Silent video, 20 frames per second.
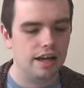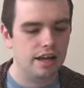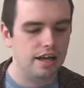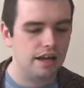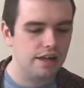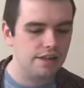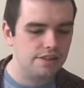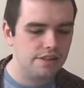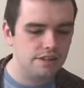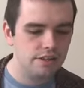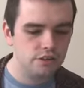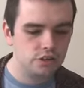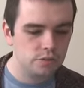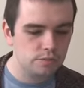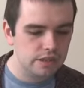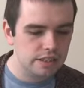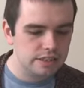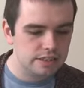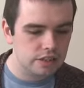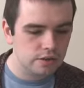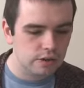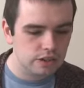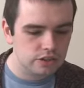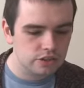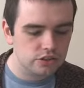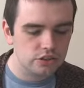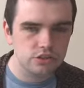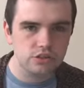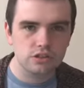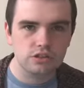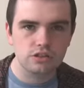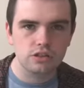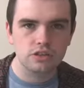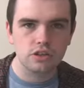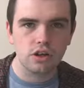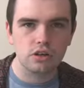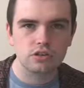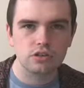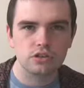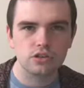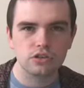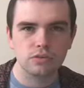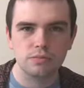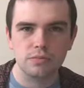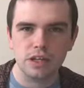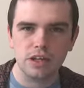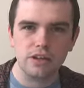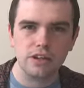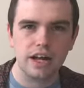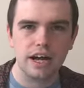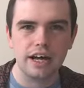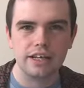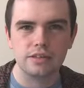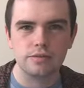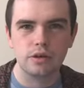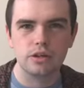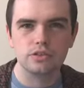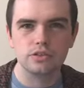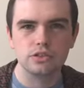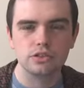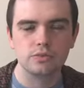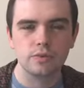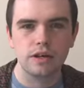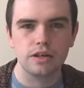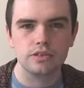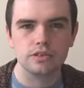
I think there's some easy questions, there's also some little harder ones as well,